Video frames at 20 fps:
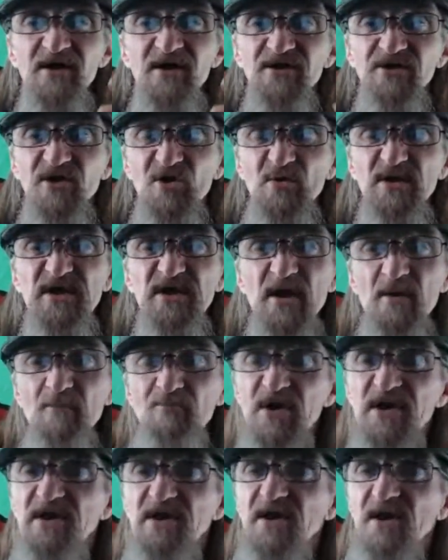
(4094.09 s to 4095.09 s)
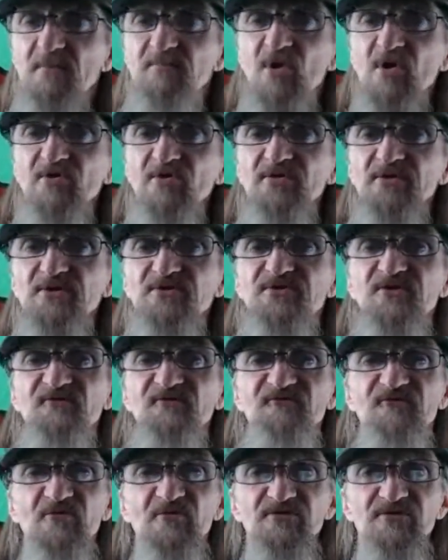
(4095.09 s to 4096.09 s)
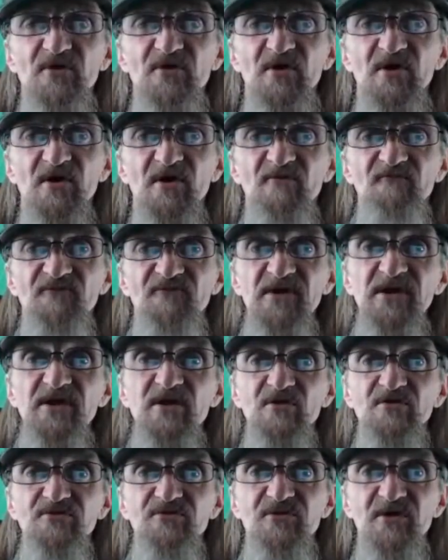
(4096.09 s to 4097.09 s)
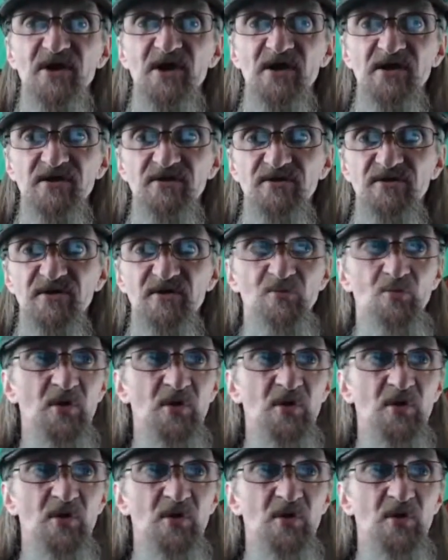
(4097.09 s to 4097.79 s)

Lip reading: you know, he kept bringing up all these different videos that I did.